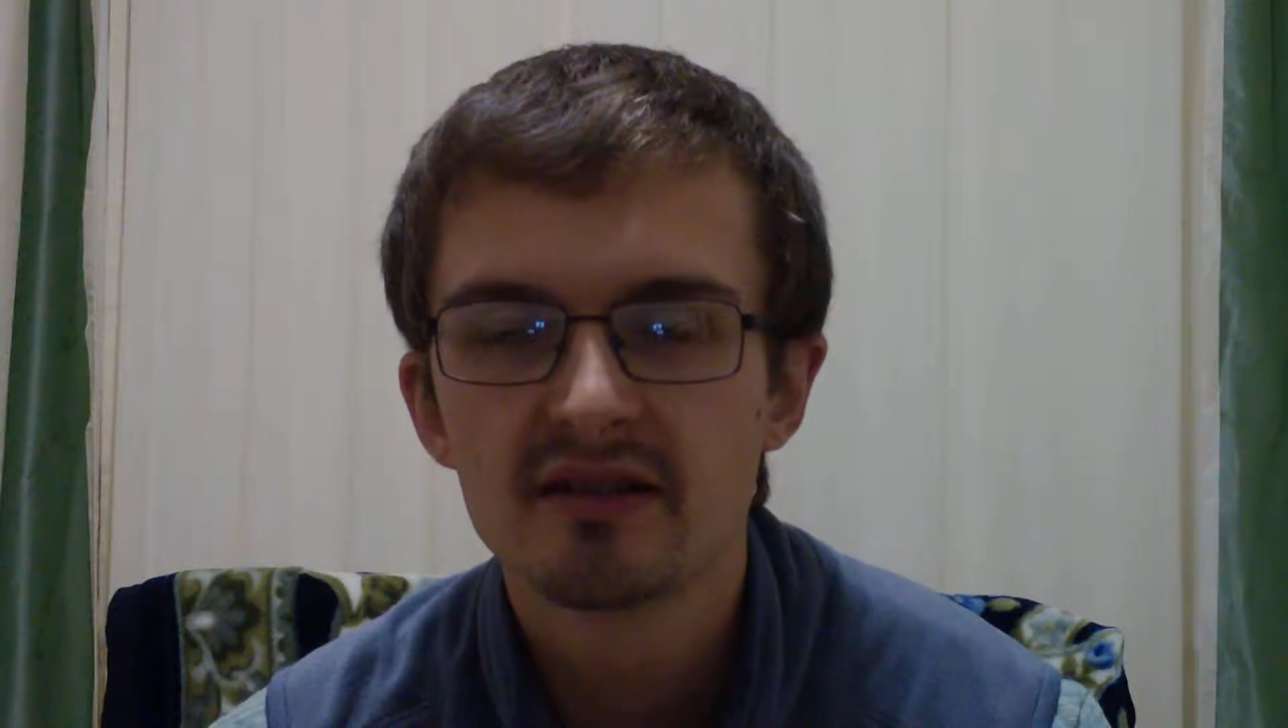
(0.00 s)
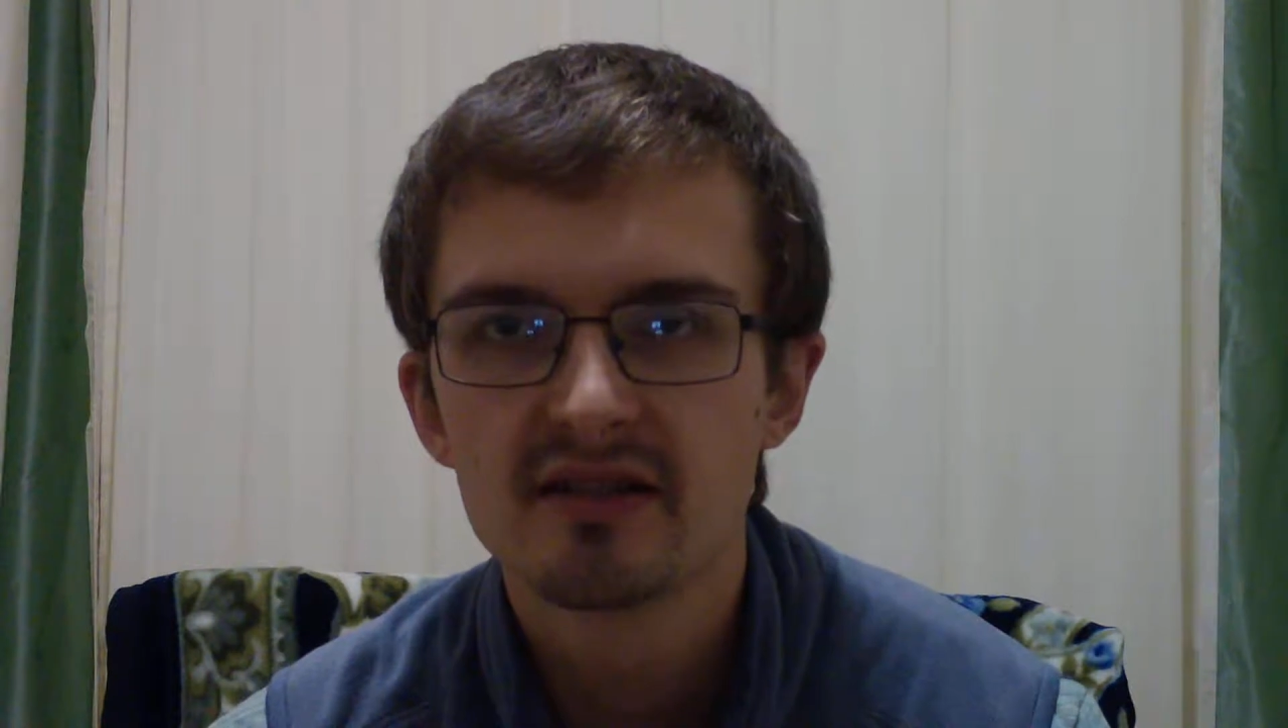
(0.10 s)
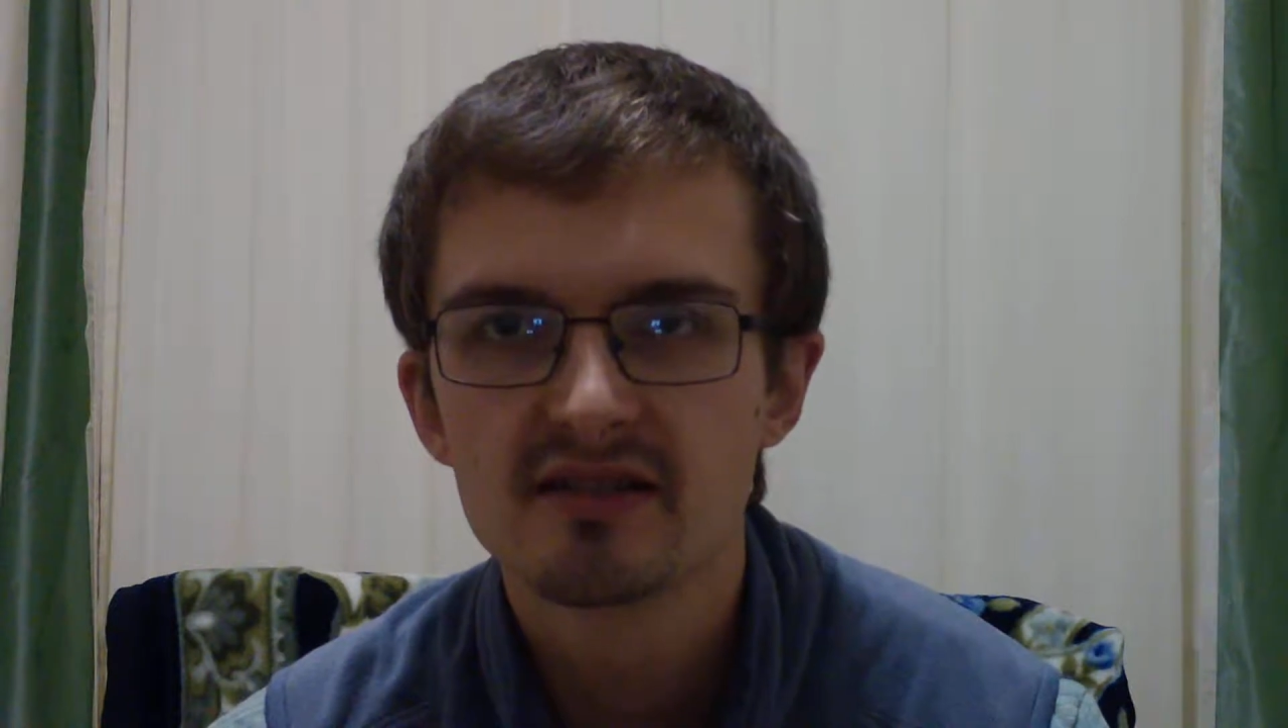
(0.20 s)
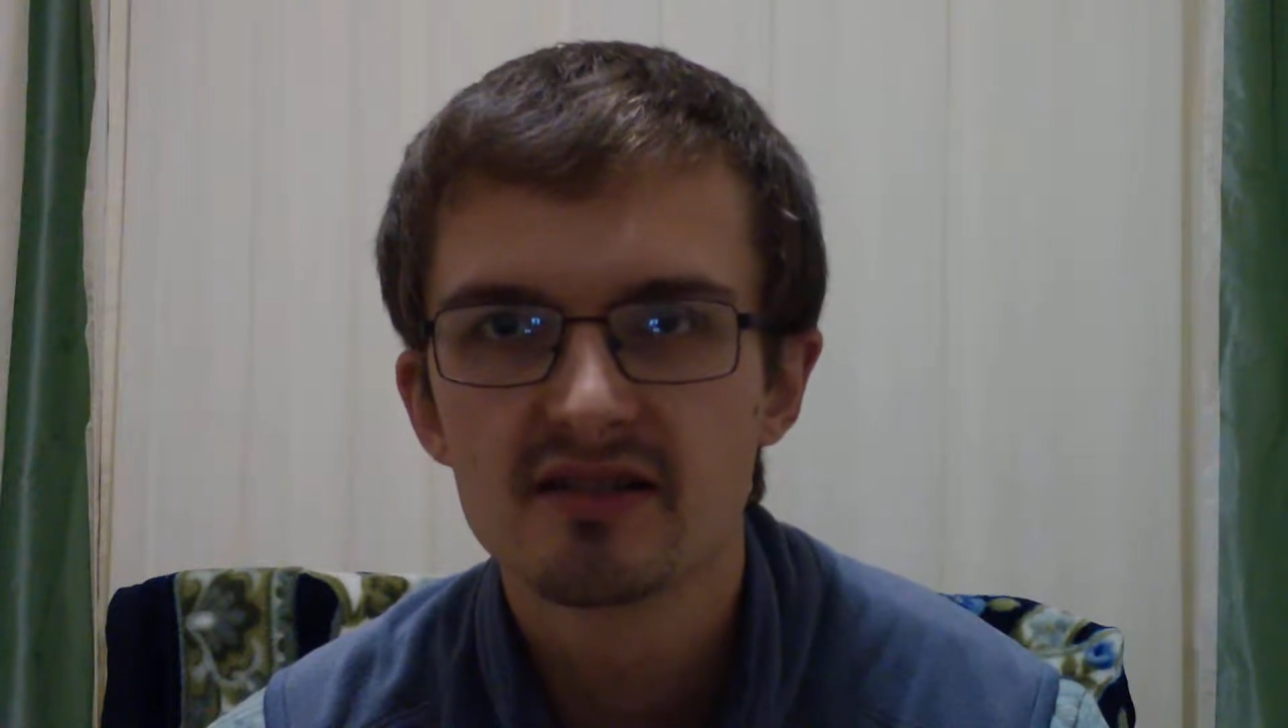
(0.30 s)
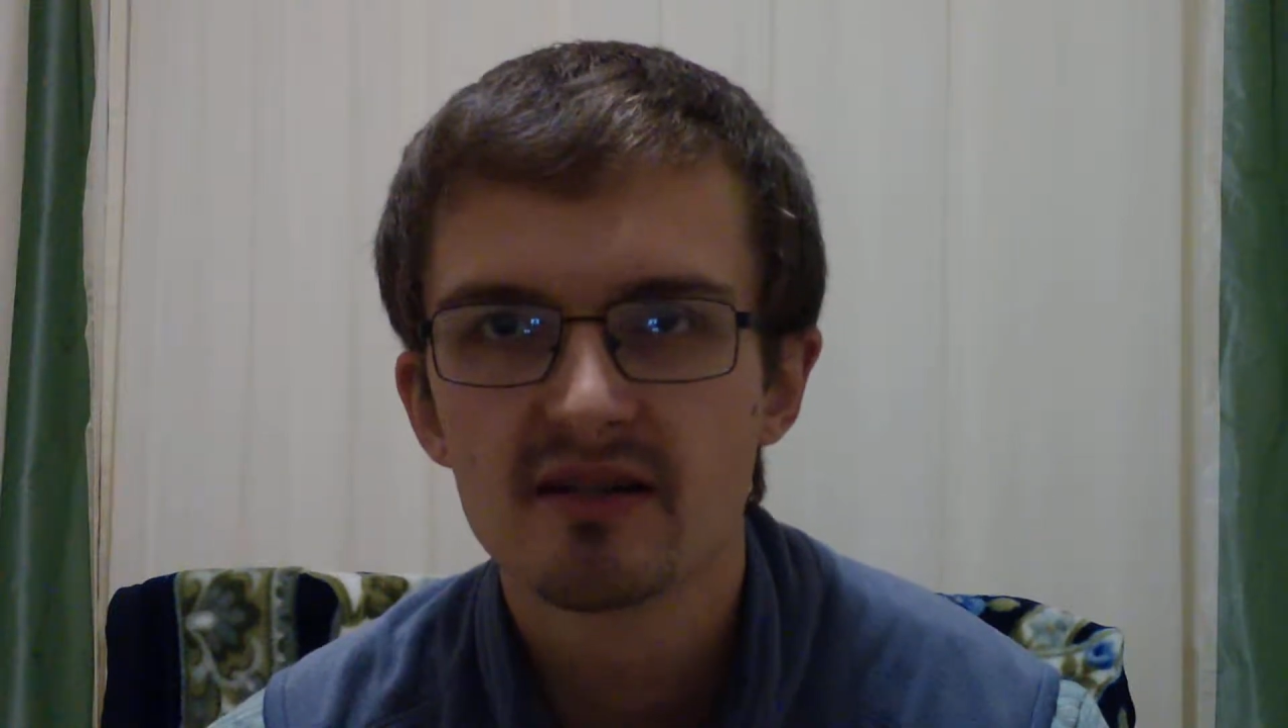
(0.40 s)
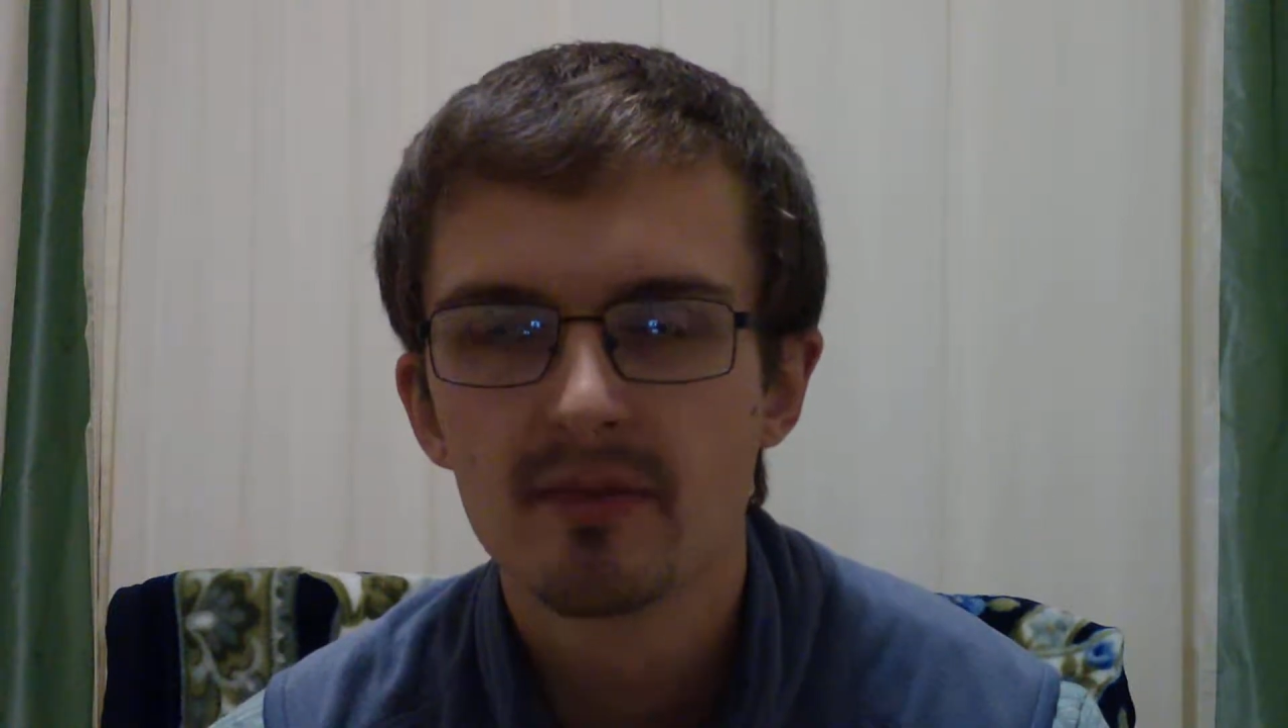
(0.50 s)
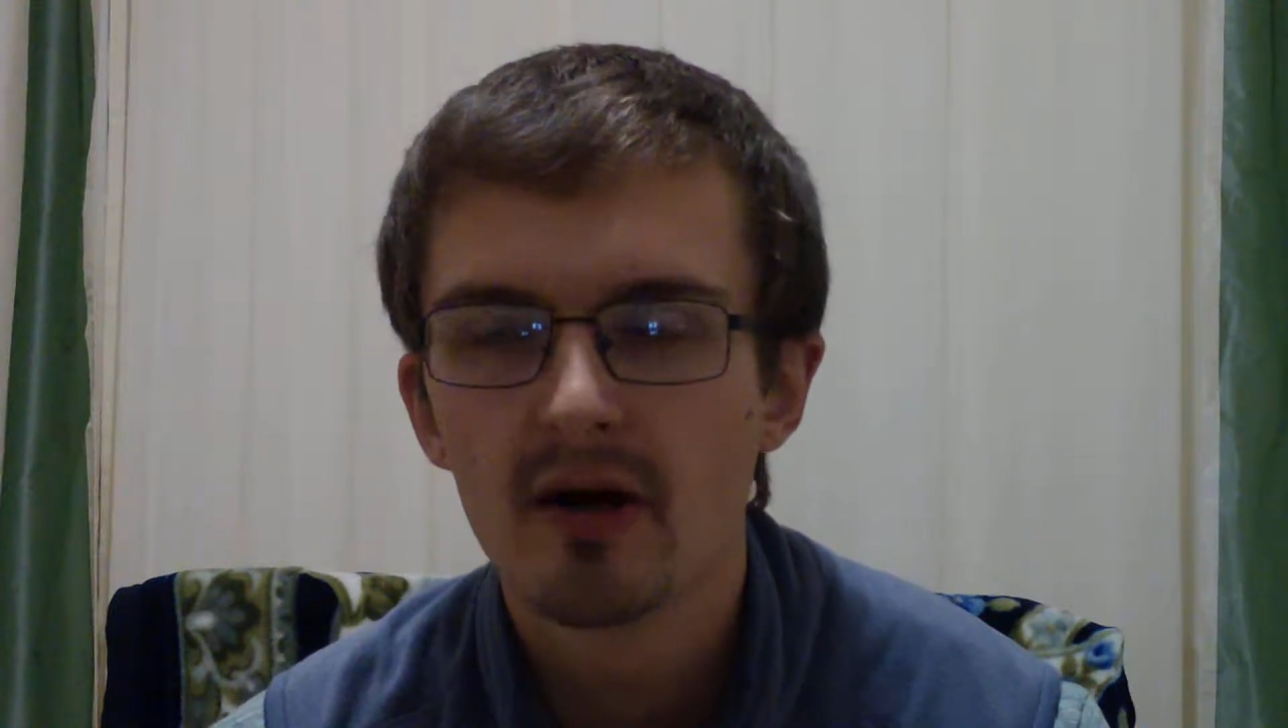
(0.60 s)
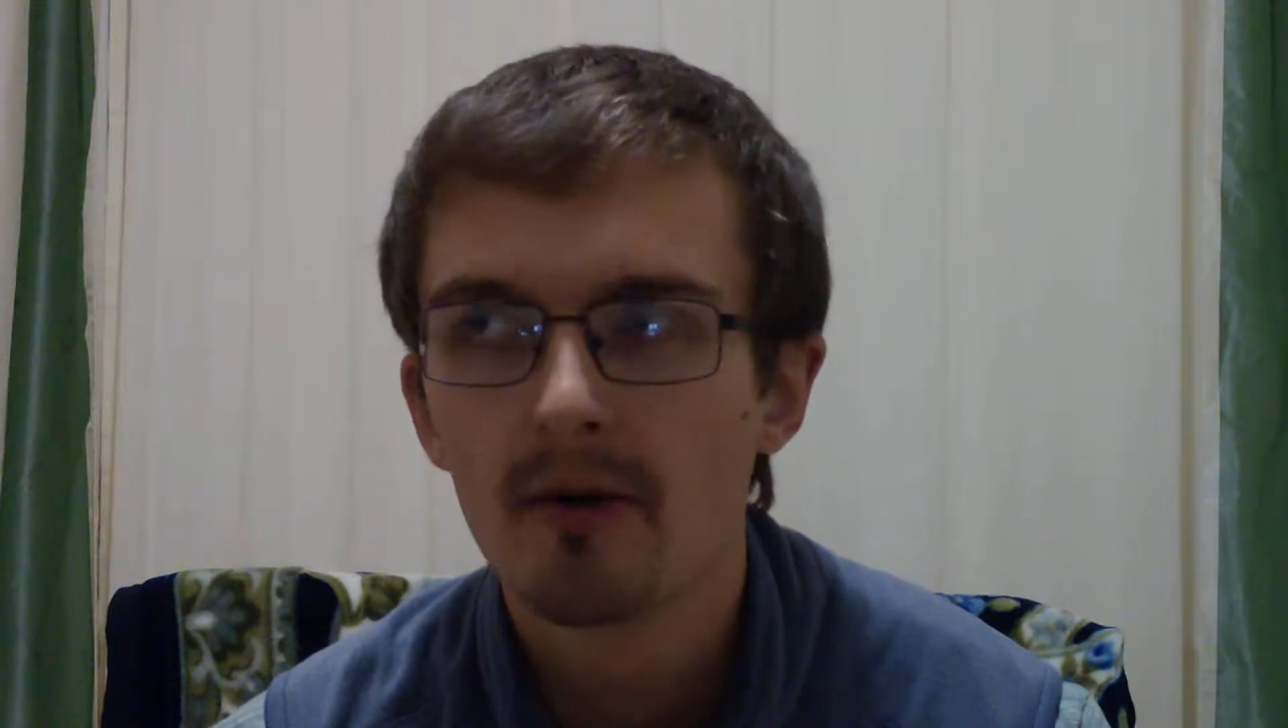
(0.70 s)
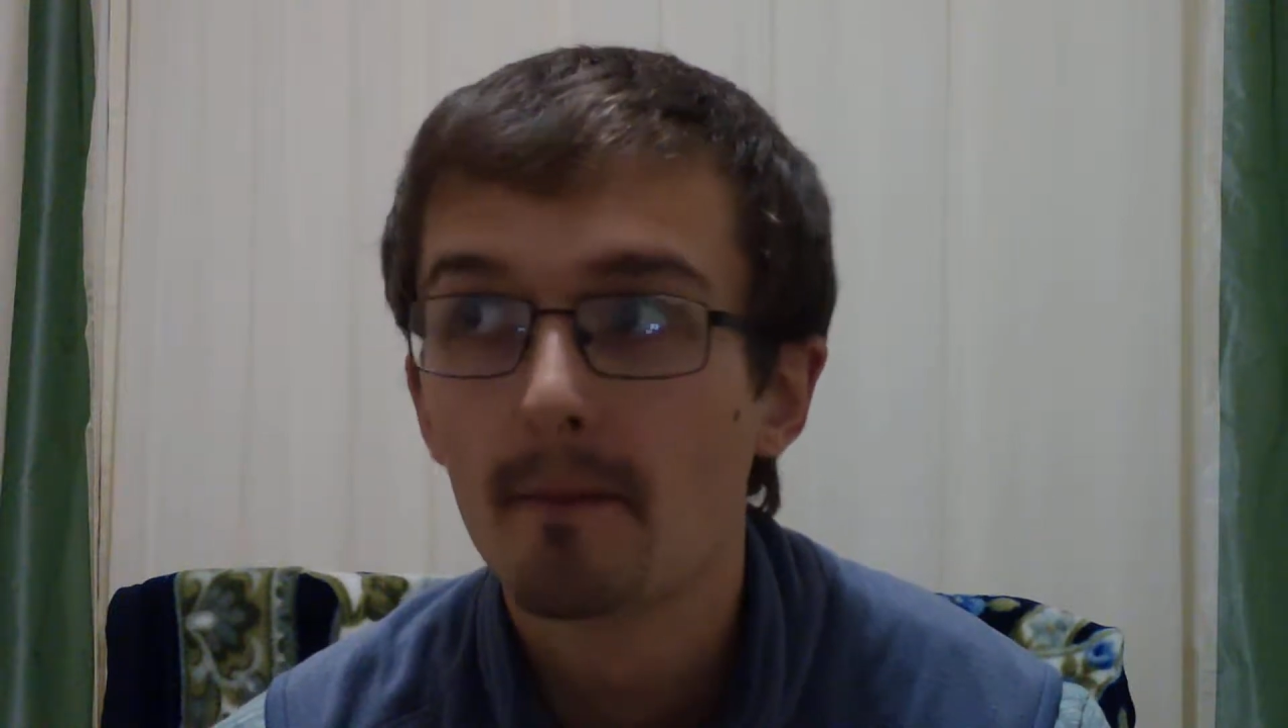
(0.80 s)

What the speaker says: This is about